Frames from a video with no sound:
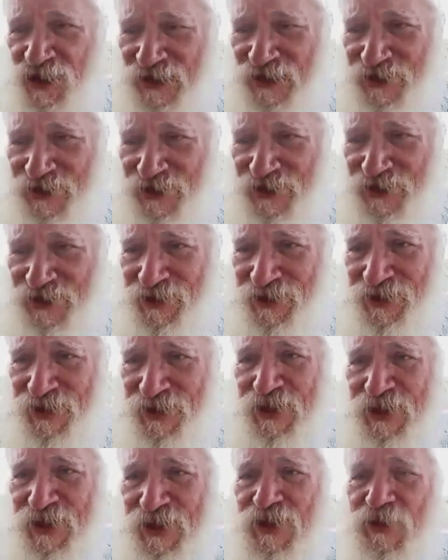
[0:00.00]
judges,
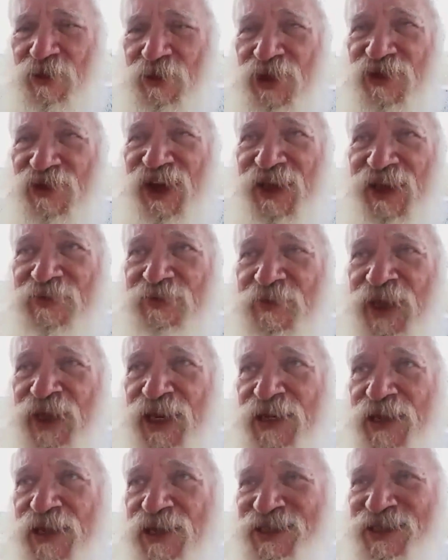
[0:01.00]
we've had
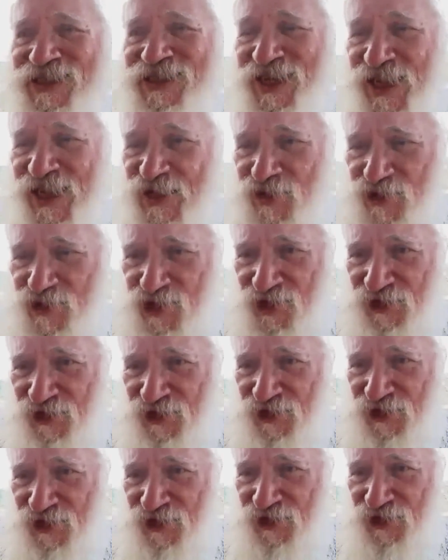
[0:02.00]
many
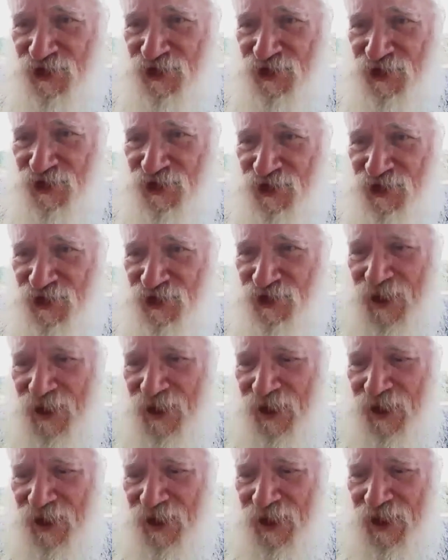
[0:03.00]
sages.
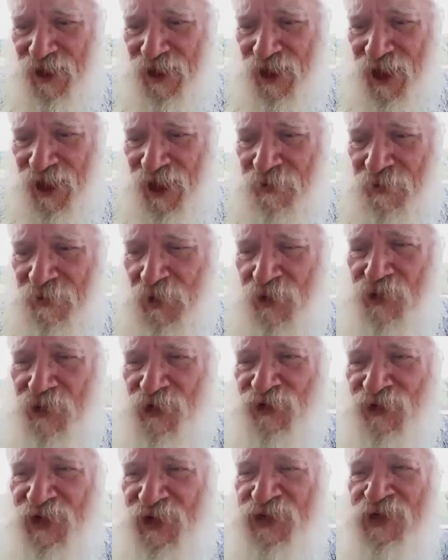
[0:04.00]
And
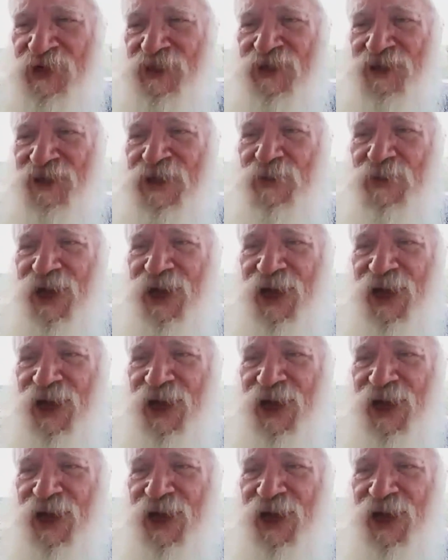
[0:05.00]
most recently, we